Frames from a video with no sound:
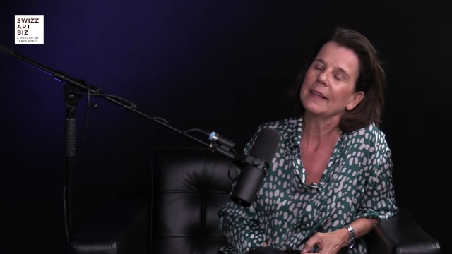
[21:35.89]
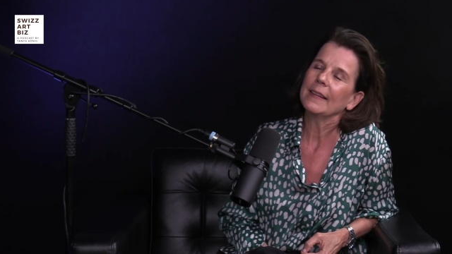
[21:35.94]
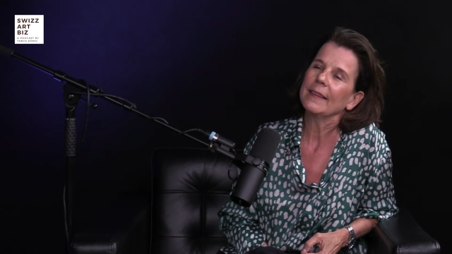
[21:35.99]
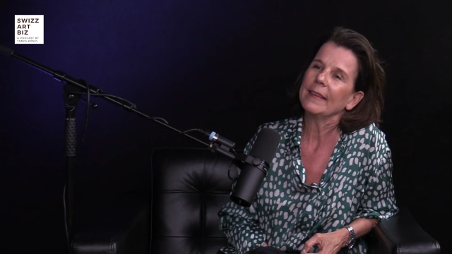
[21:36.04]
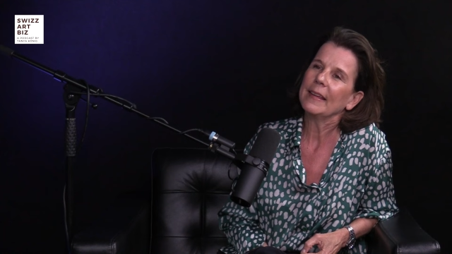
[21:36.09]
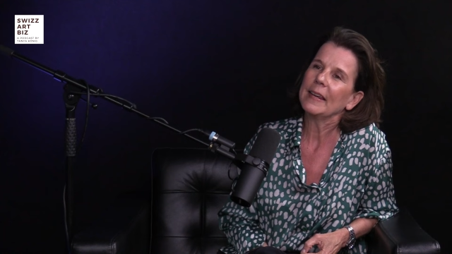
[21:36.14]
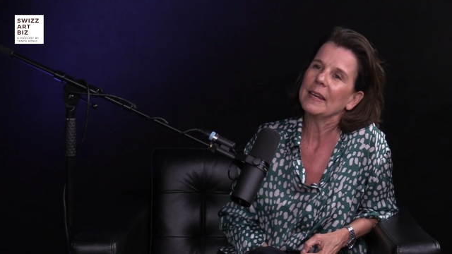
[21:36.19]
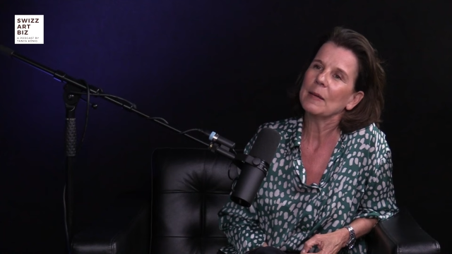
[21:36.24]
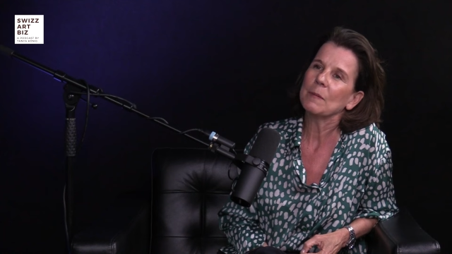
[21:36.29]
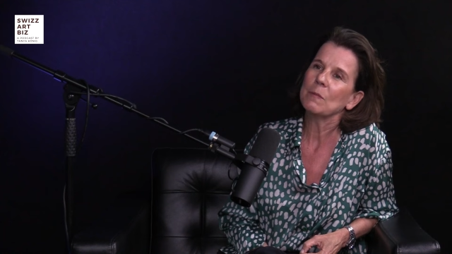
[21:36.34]
and
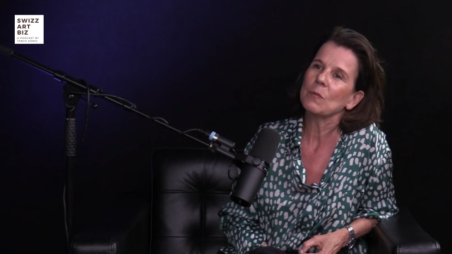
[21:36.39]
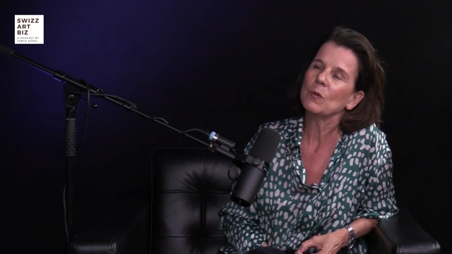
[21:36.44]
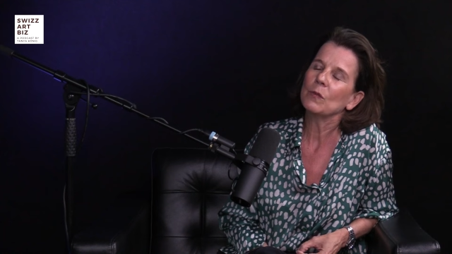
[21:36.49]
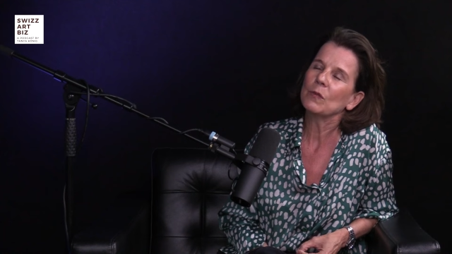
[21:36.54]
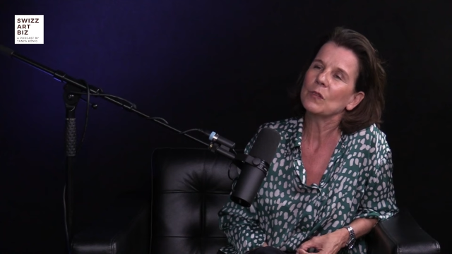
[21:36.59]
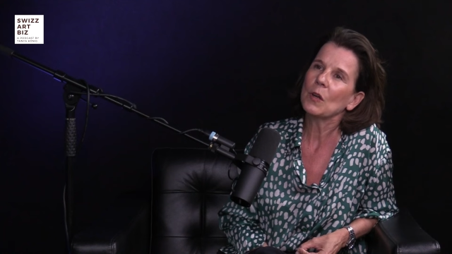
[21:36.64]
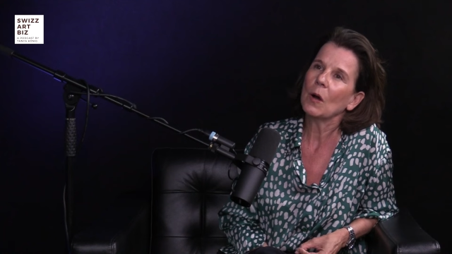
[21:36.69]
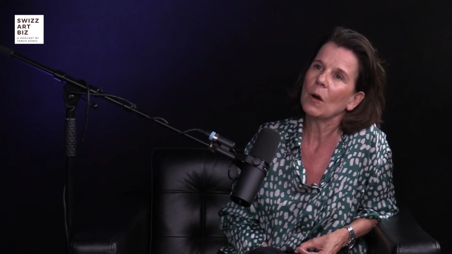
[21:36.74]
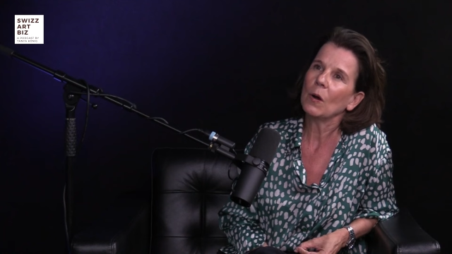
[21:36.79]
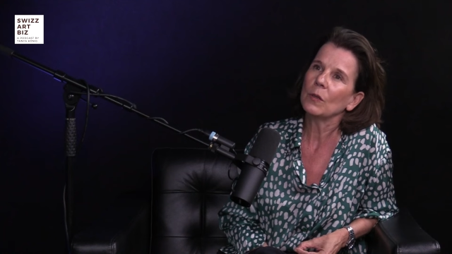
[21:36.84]
then I
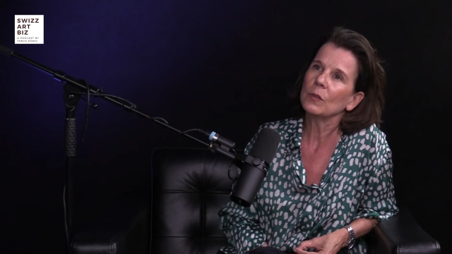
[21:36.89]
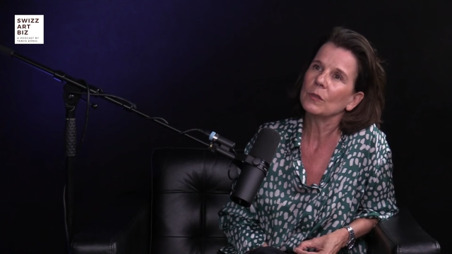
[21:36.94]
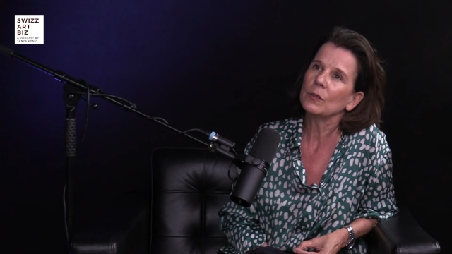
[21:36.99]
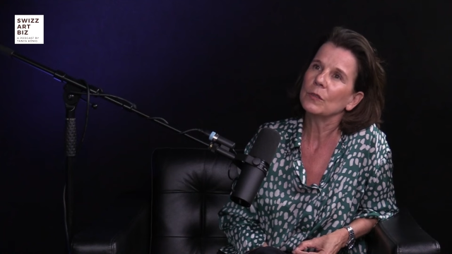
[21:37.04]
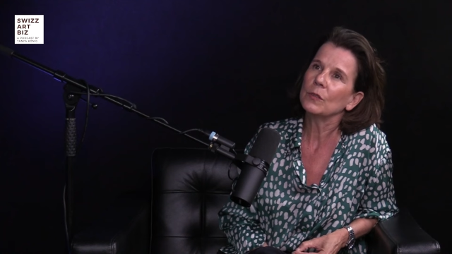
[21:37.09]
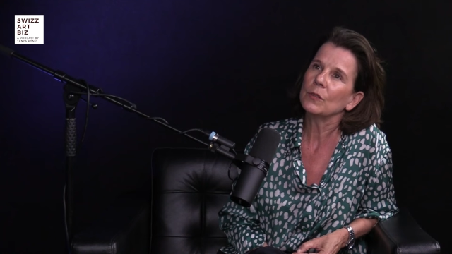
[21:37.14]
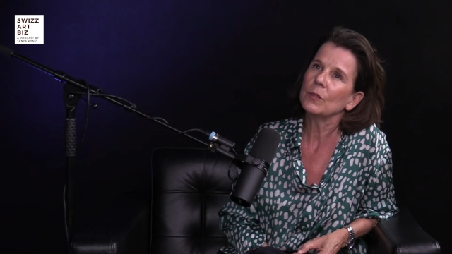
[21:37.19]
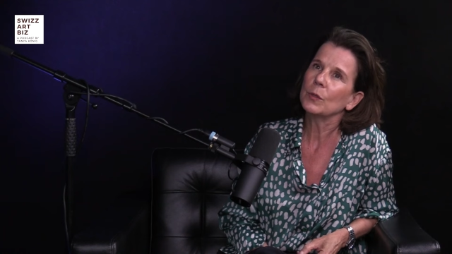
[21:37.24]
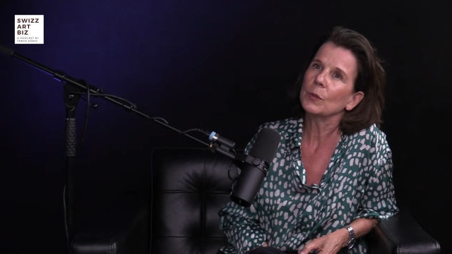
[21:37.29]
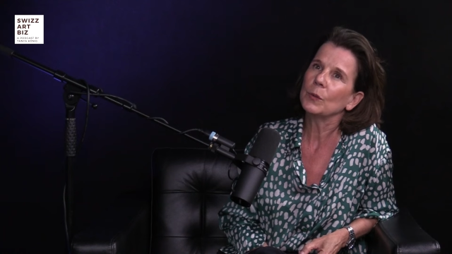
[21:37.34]
moved
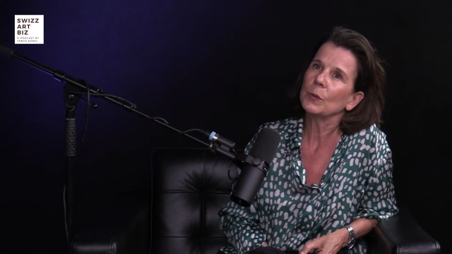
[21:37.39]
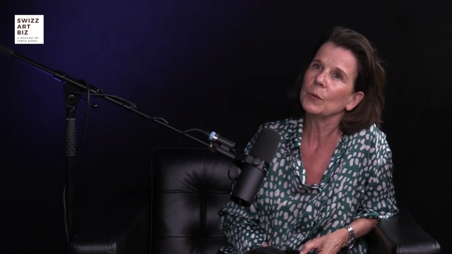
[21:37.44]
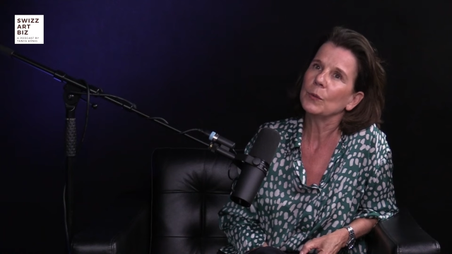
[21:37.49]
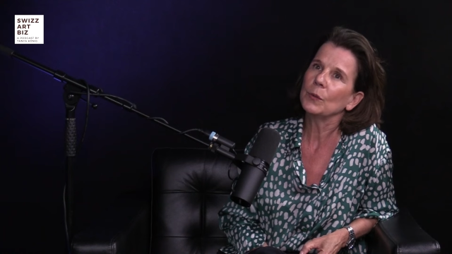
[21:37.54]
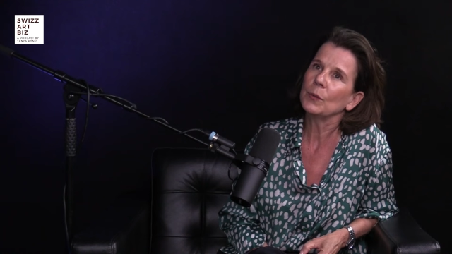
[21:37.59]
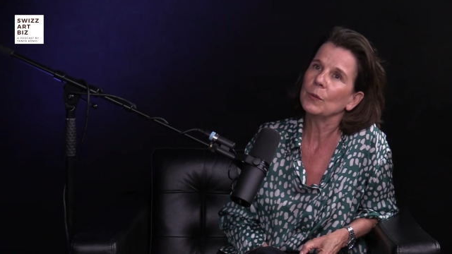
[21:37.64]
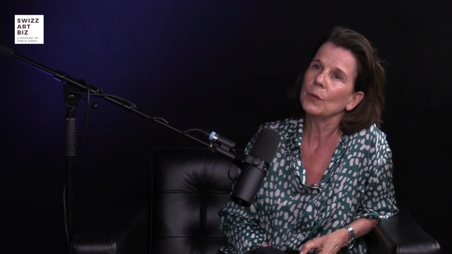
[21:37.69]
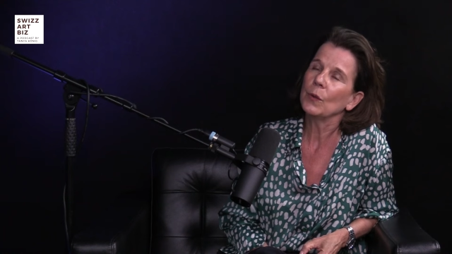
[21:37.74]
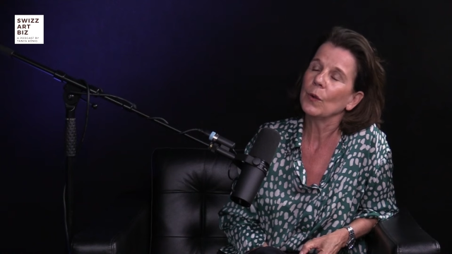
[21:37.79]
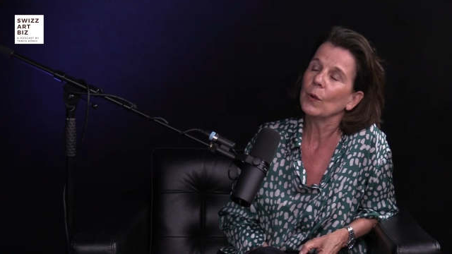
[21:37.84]
on to